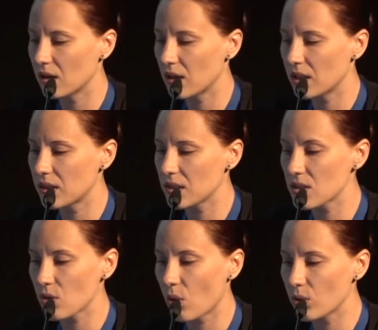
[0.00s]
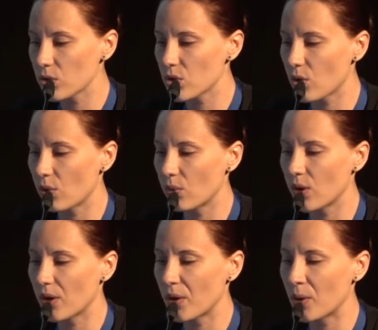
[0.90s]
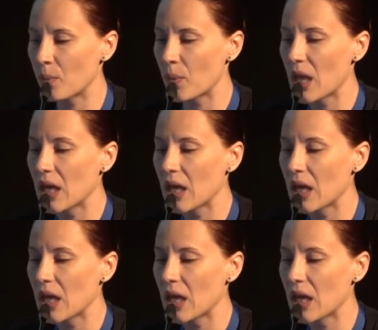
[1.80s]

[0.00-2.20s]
it is also